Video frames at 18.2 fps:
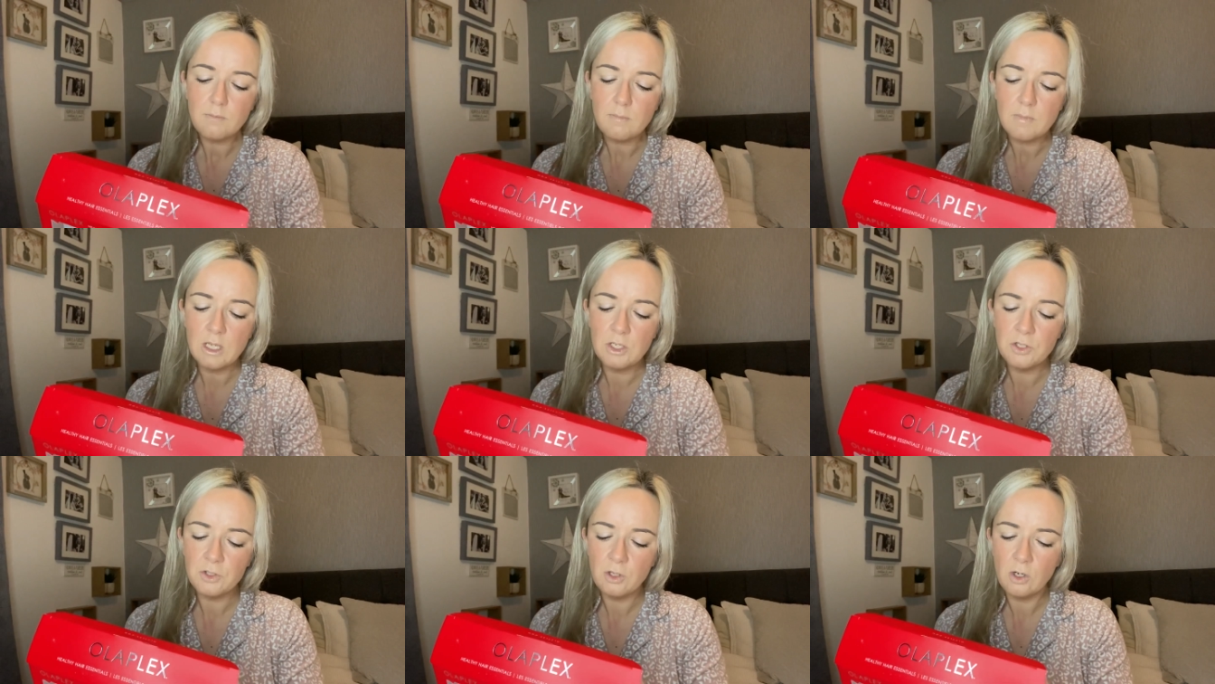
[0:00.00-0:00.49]

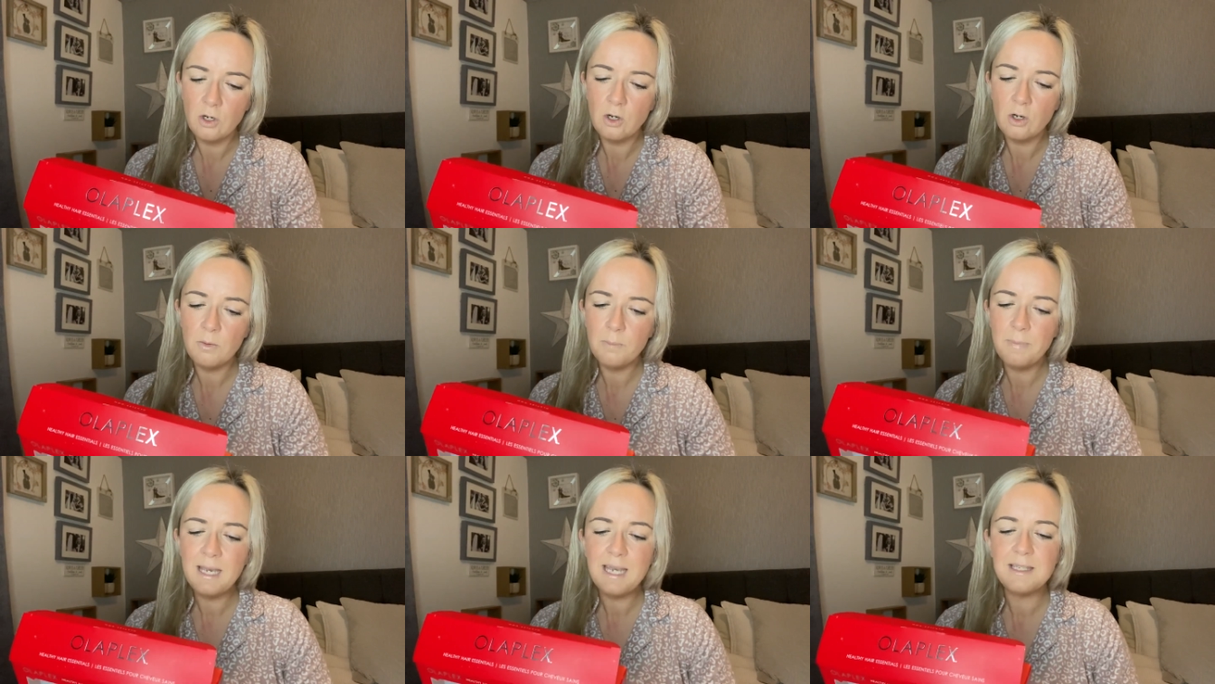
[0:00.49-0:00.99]

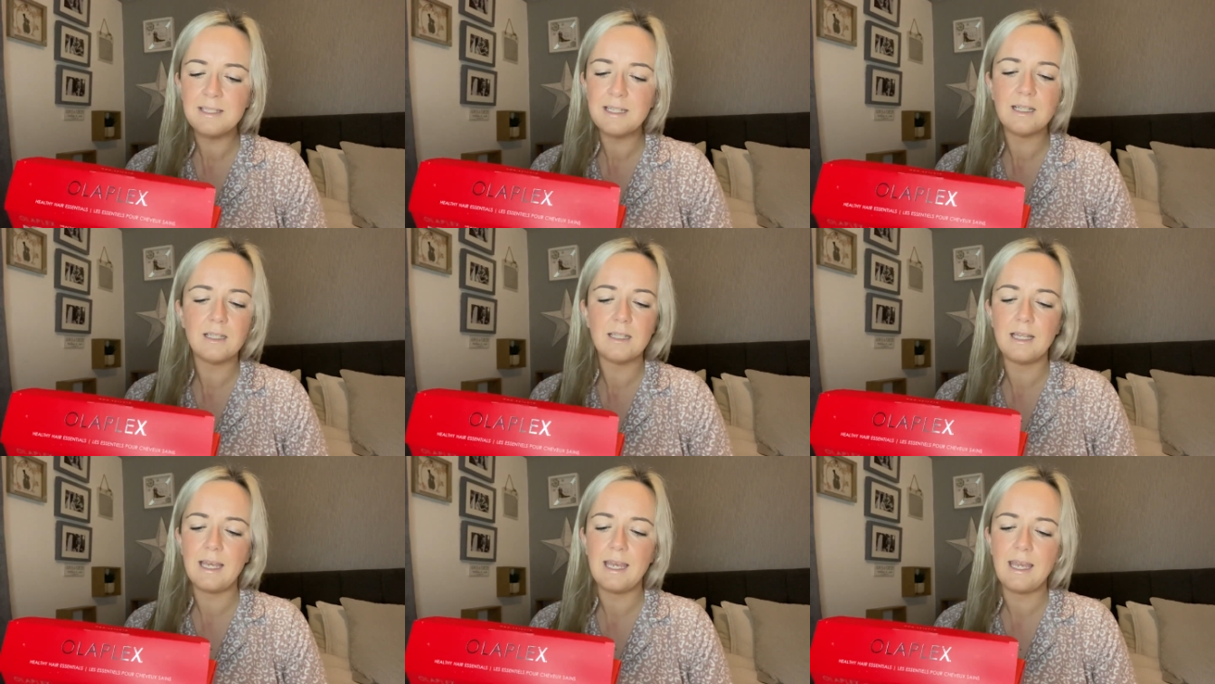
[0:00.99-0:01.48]
So
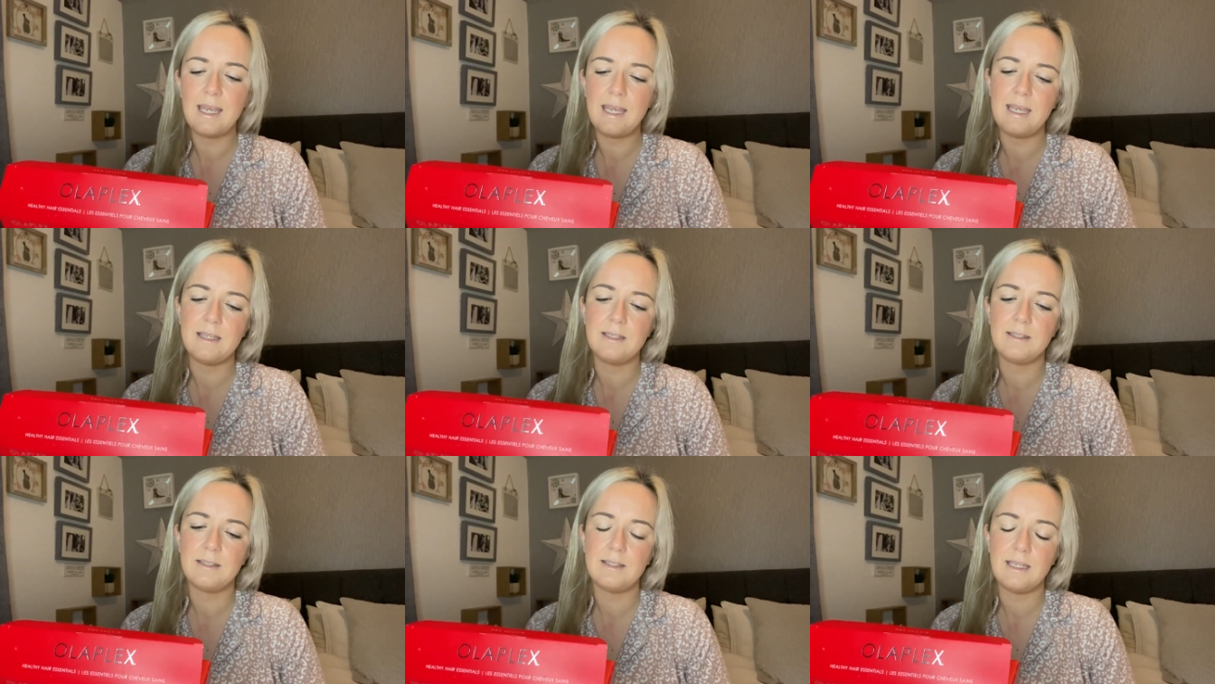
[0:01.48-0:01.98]

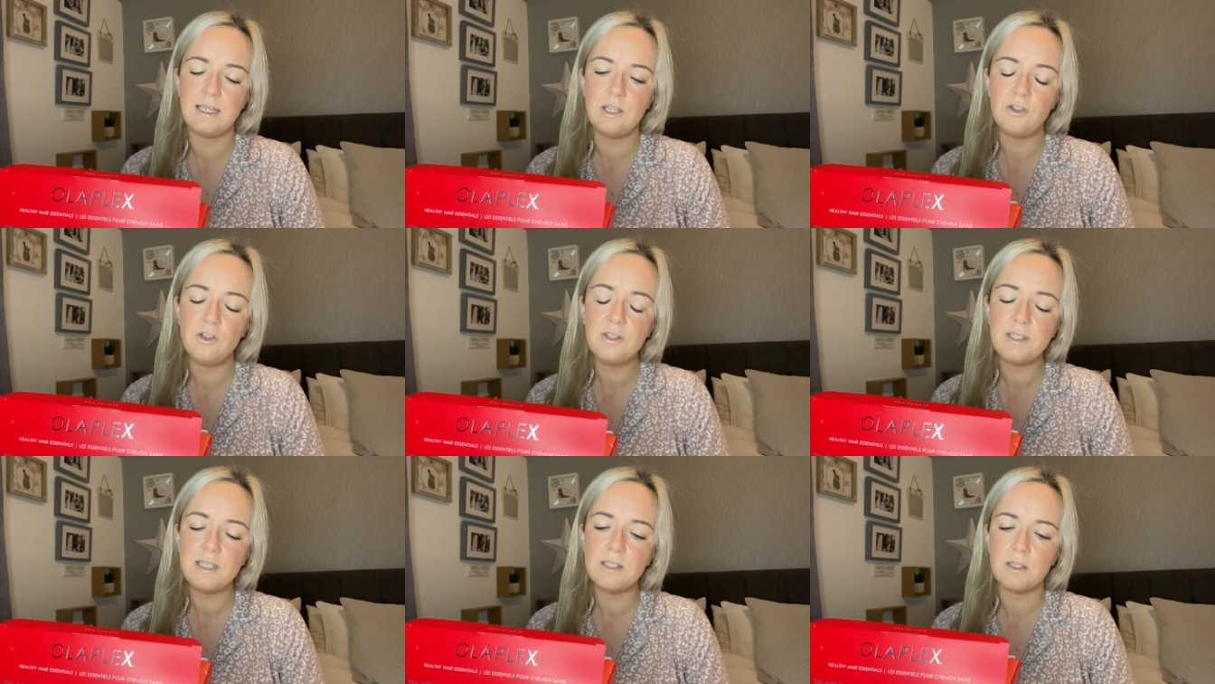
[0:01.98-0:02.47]
basically it
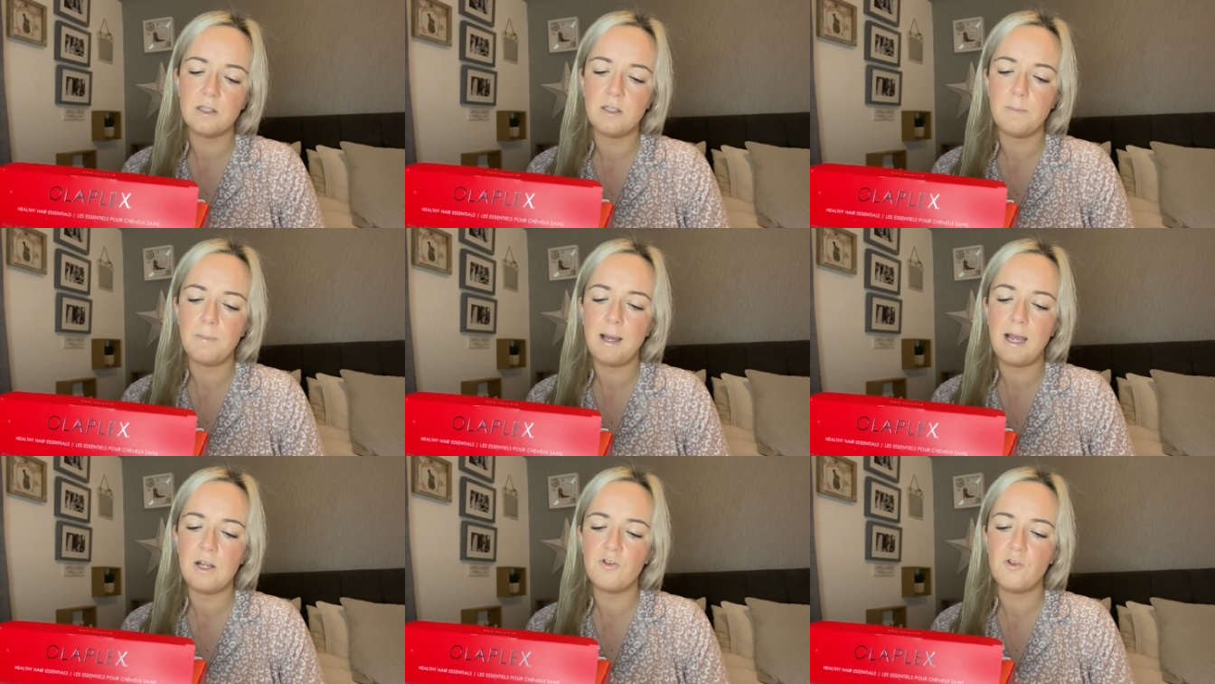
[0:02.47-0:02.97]
just says on the back,